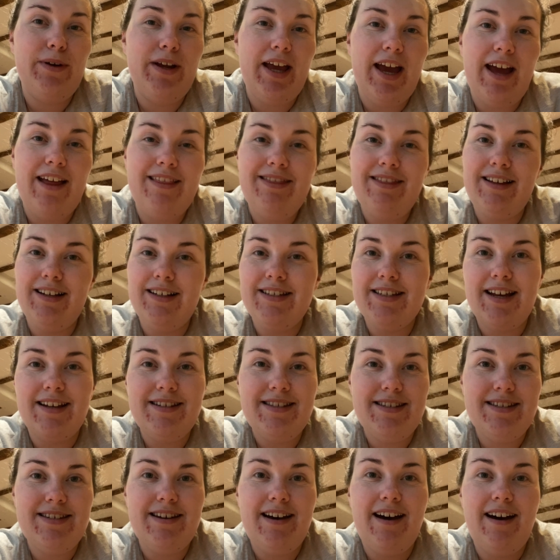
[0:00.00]
getting things like
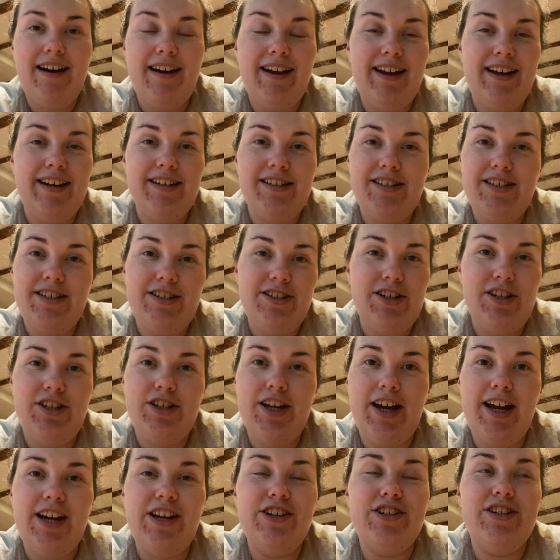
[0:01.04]
started to
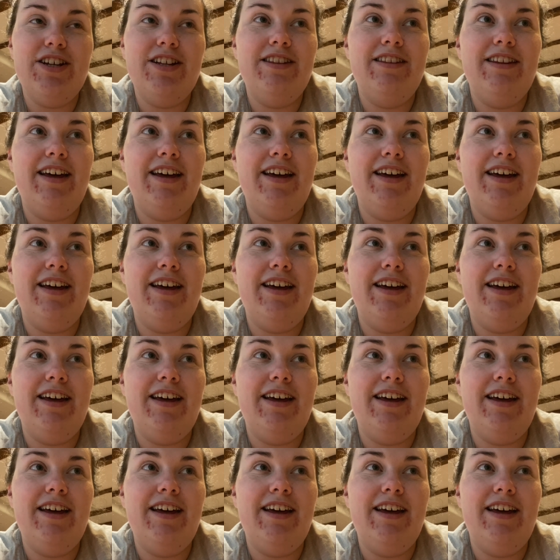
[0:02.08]
change in